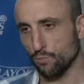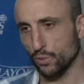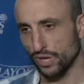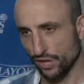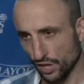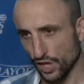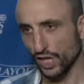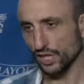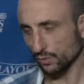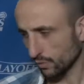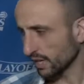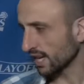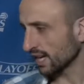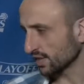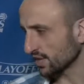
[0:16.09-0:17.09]
we
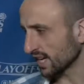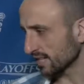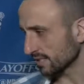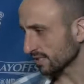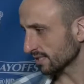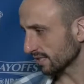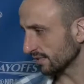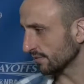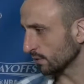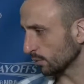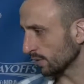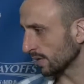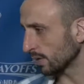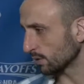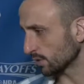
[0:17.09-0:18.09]
thought we had a chance,
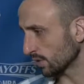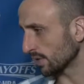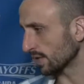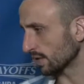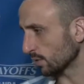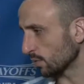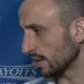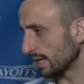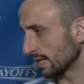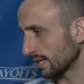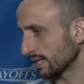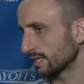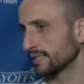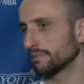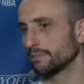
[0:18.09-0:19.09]
even without Tony and Kawhi,
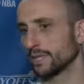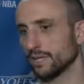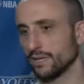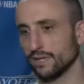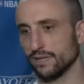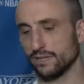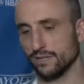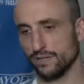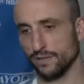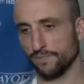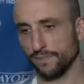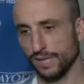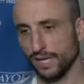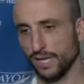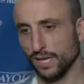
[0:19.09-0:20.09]
because